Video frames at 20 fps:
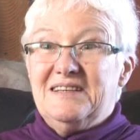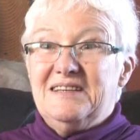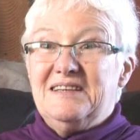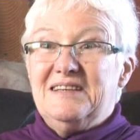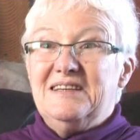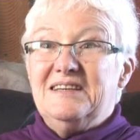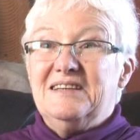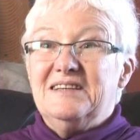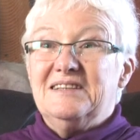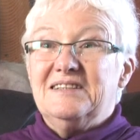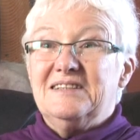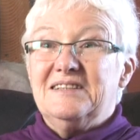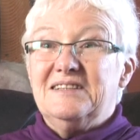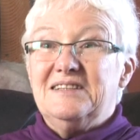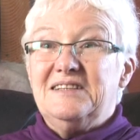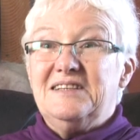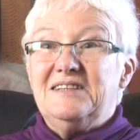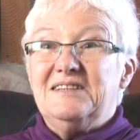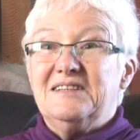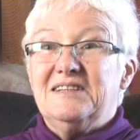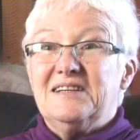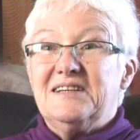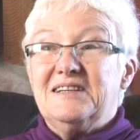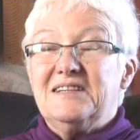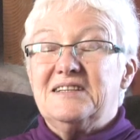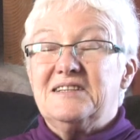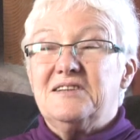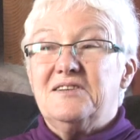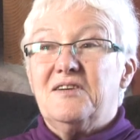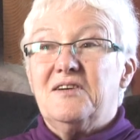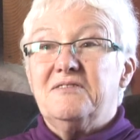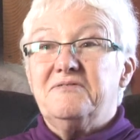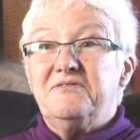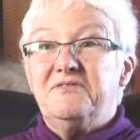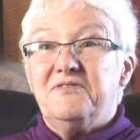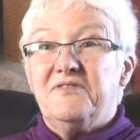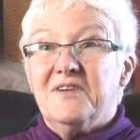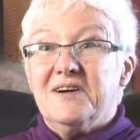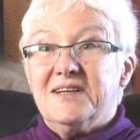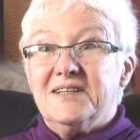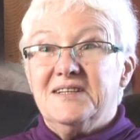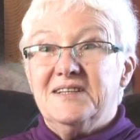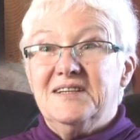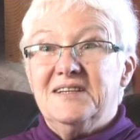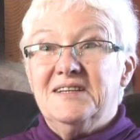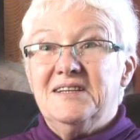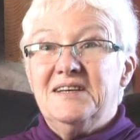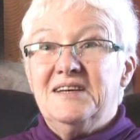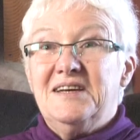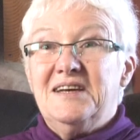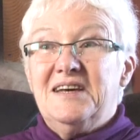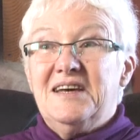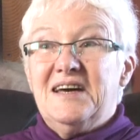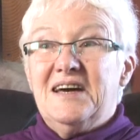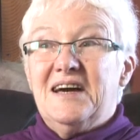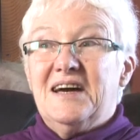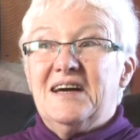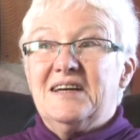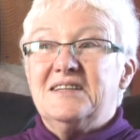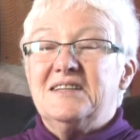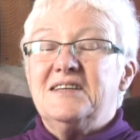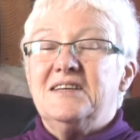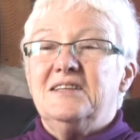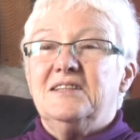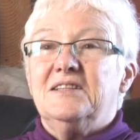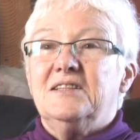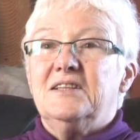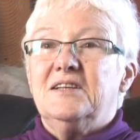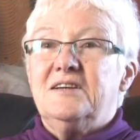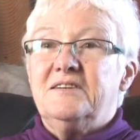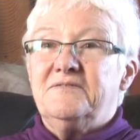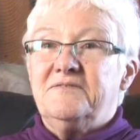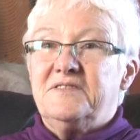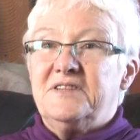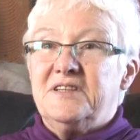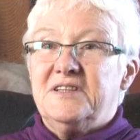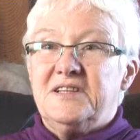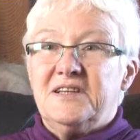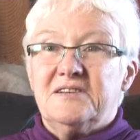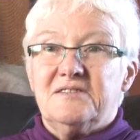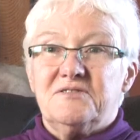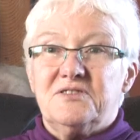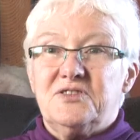He liked to have fun, and he loved to tell